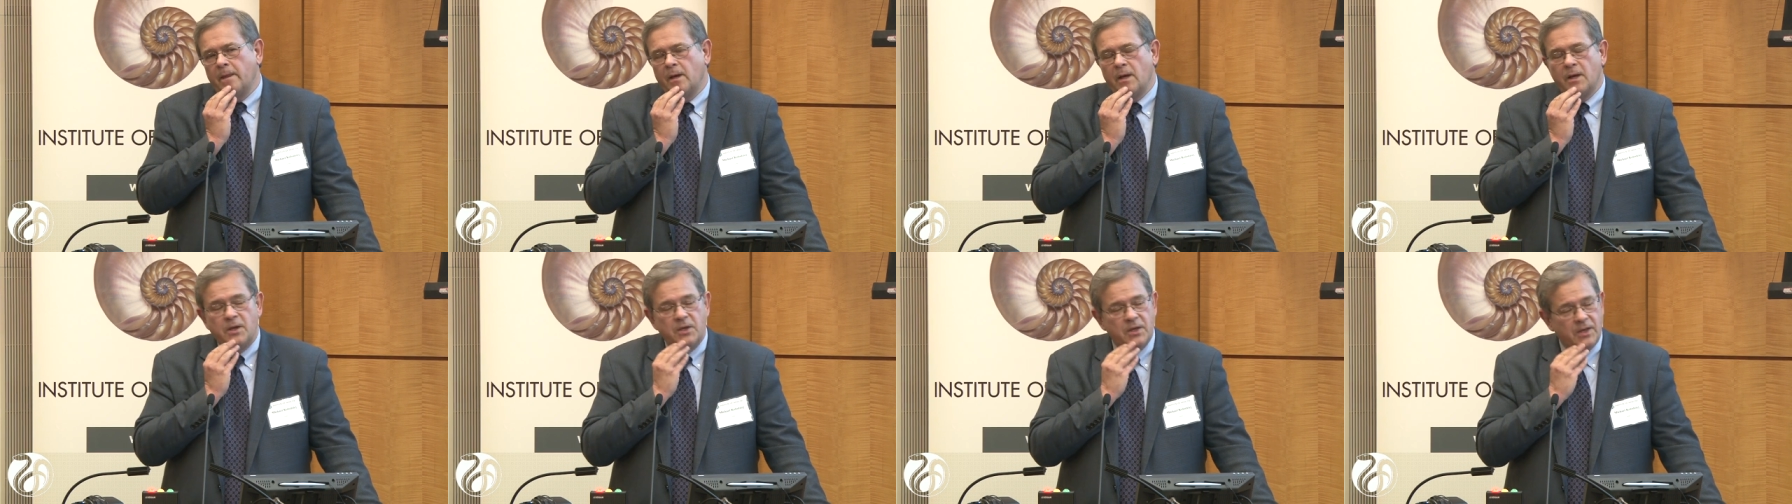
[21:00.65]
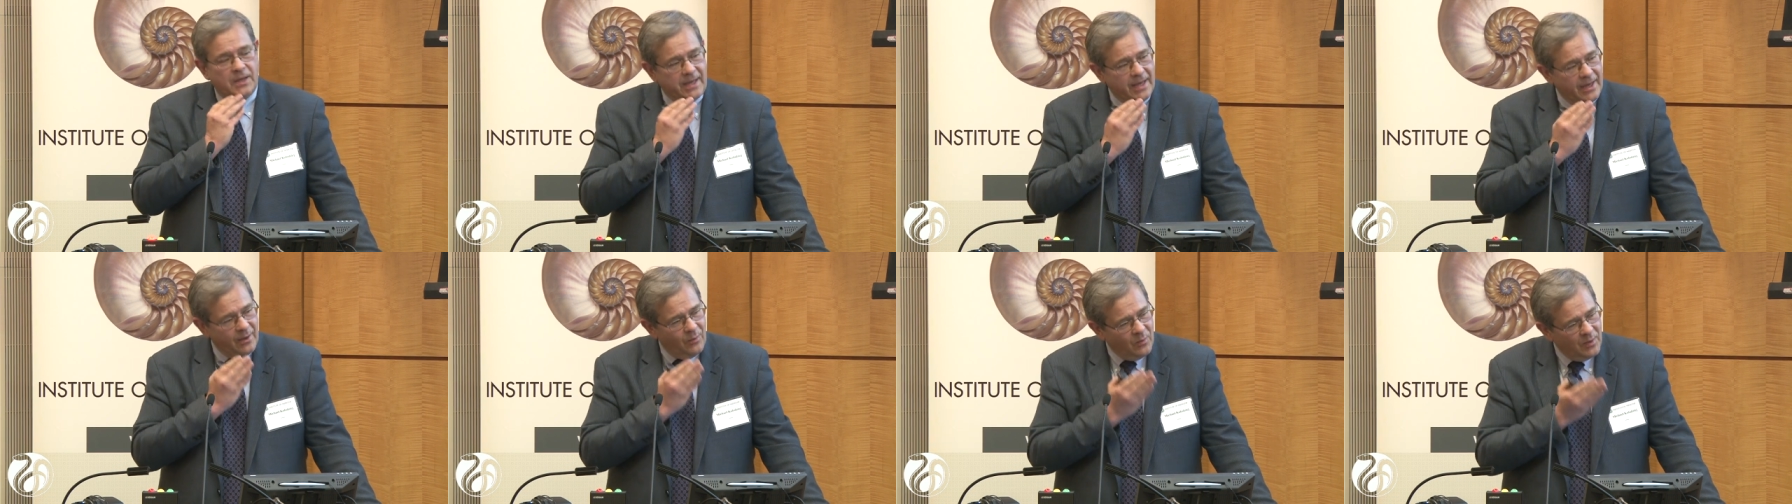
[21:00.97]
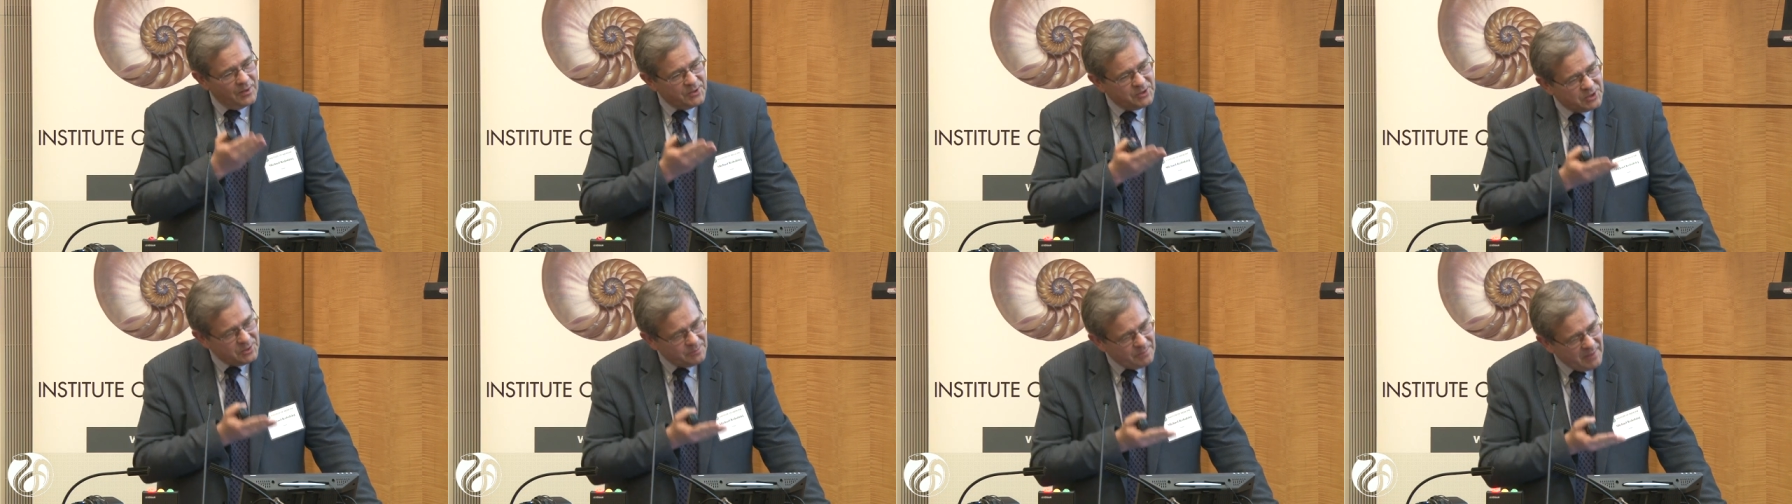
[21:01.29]
You get
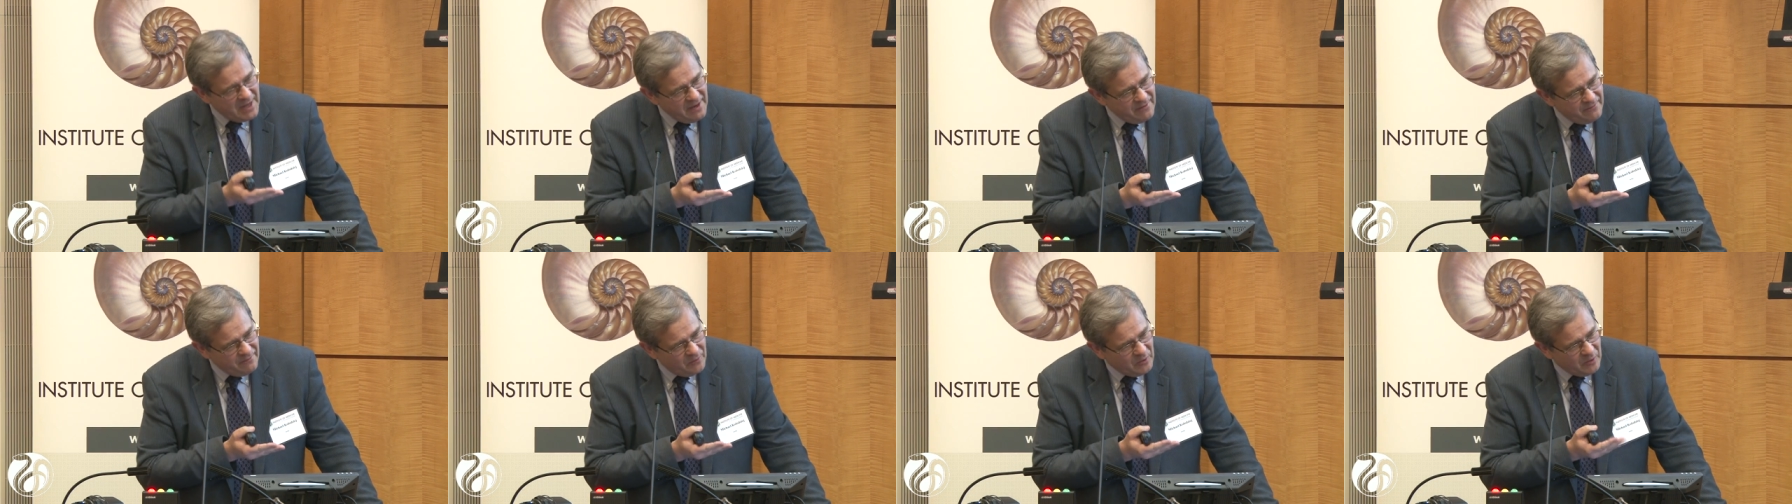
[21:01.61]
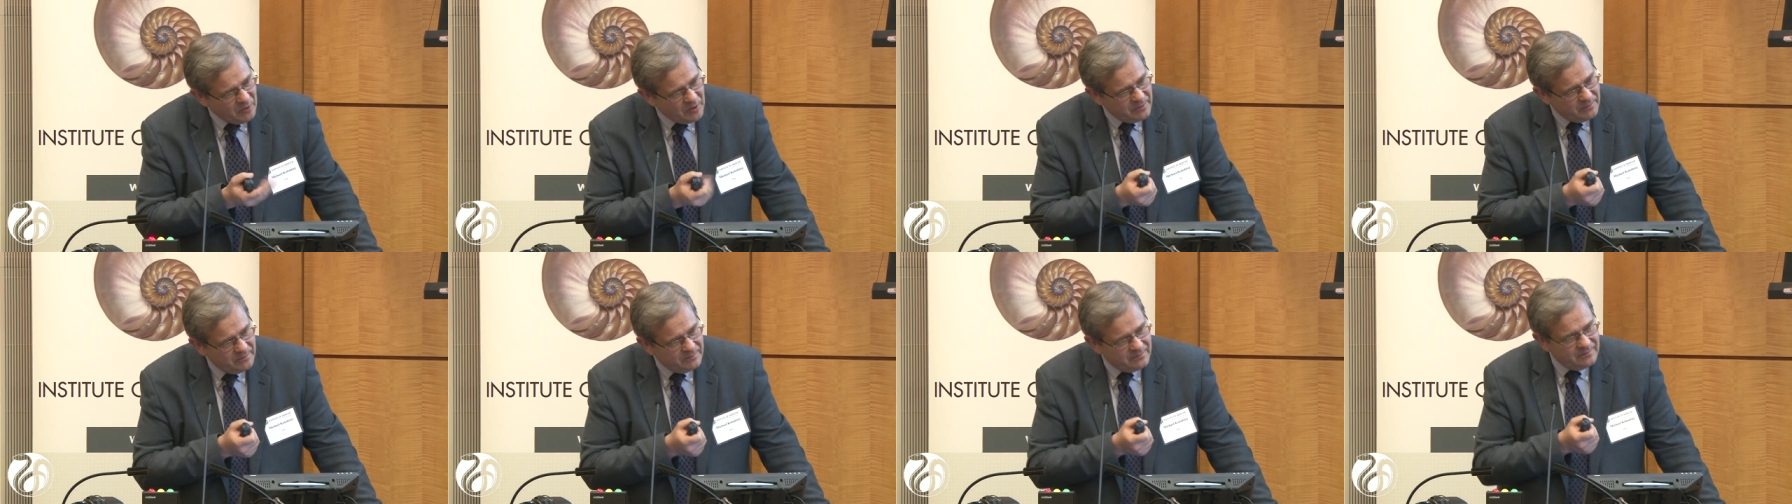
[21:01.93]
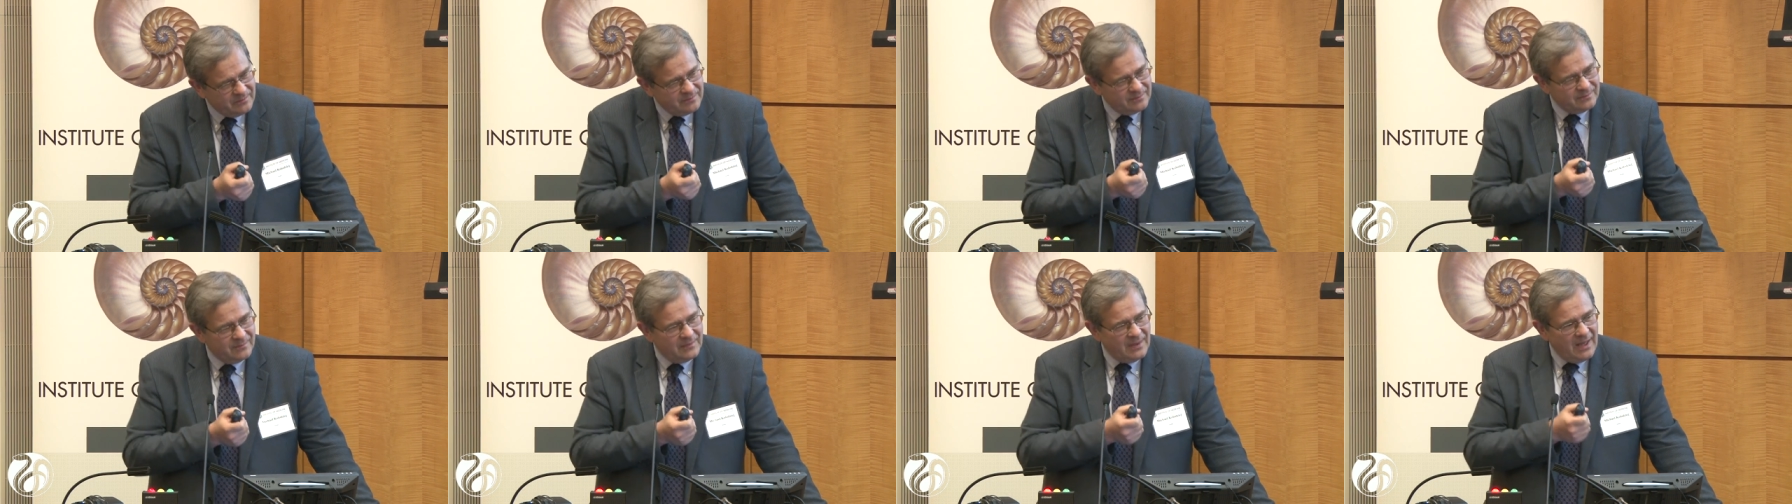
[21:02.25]
what you pay for.
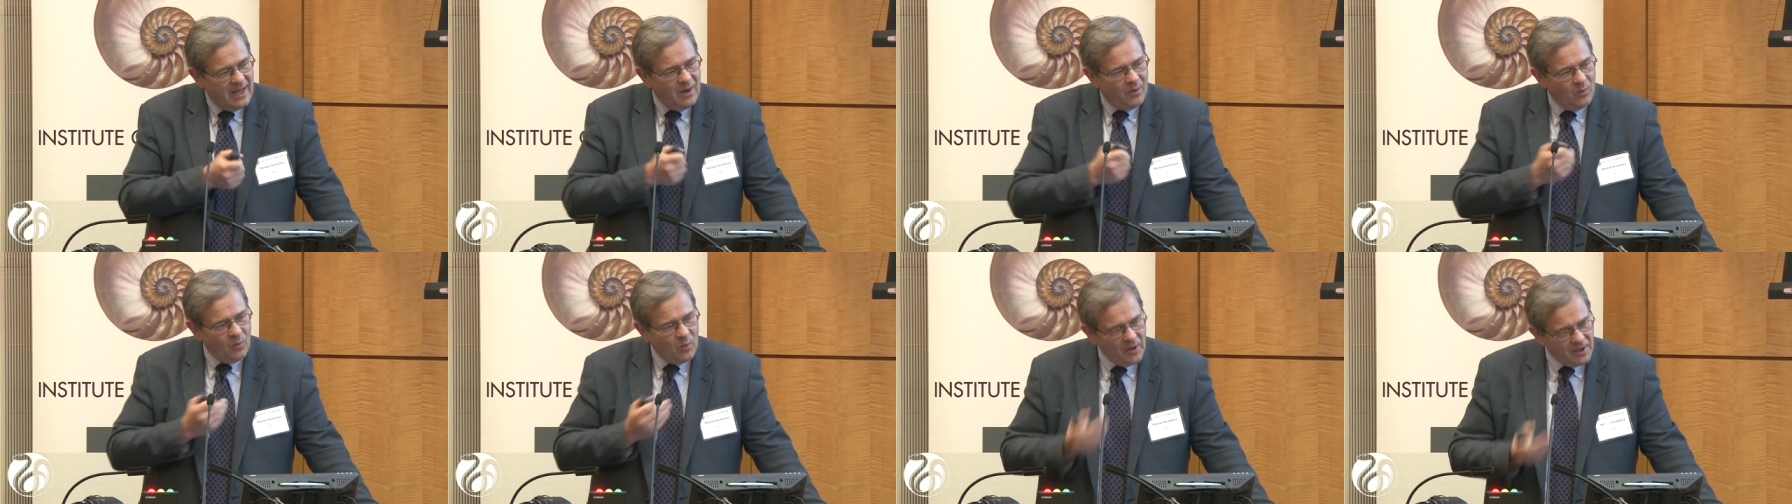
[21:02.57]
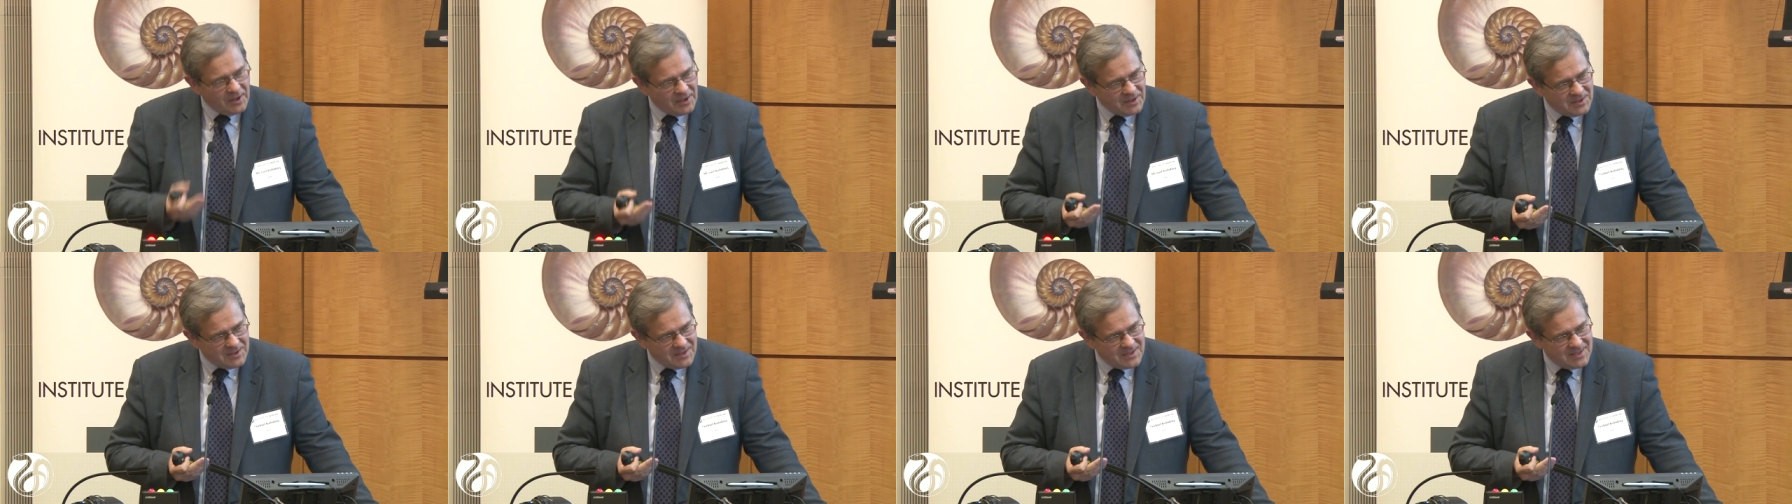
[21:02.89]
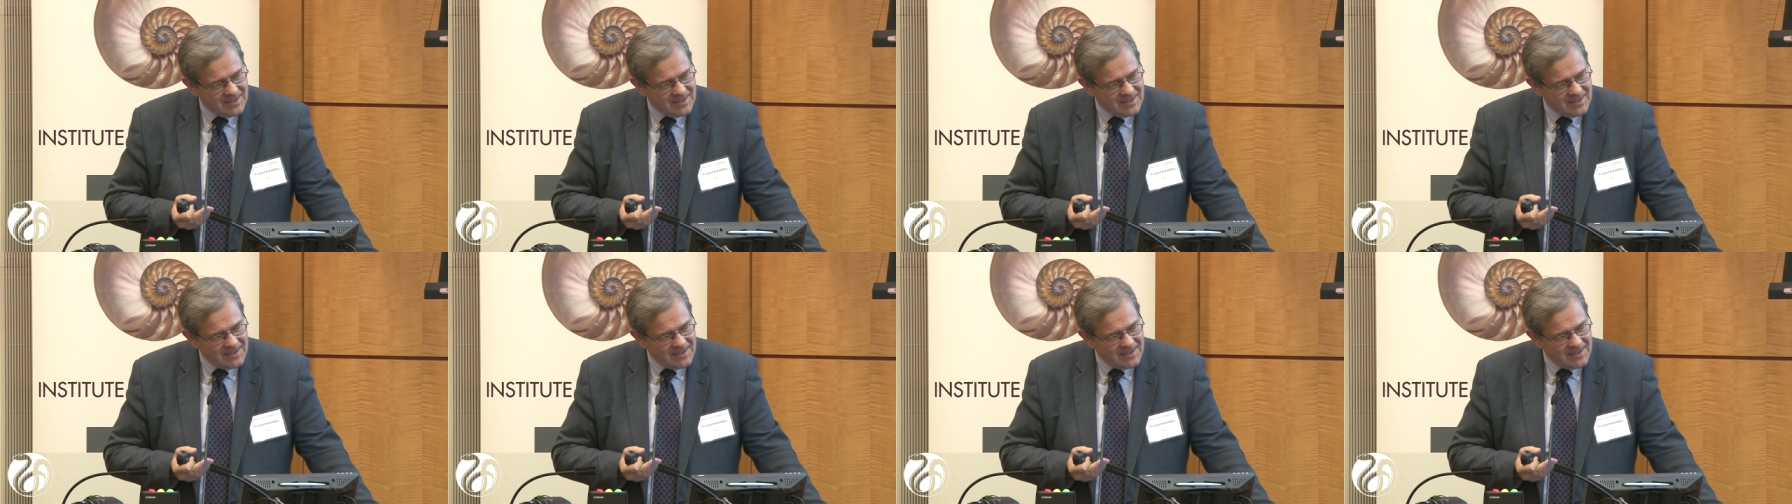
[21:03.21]
It works,